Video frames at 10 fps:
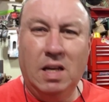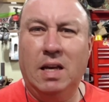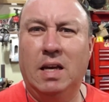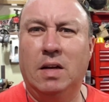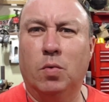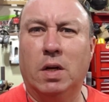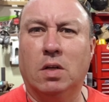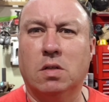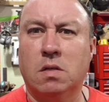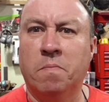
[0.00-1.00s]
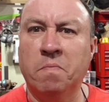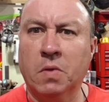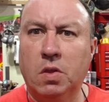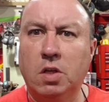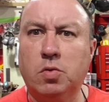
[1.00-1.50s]
and what else?
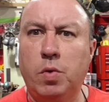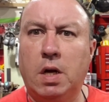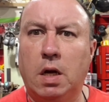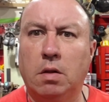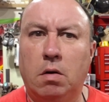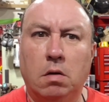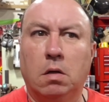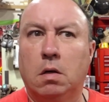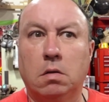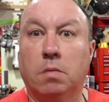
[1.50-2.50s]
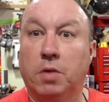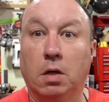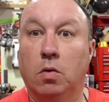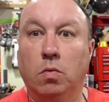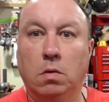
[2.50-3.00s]
This week I learned
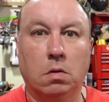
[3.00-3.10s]
something new.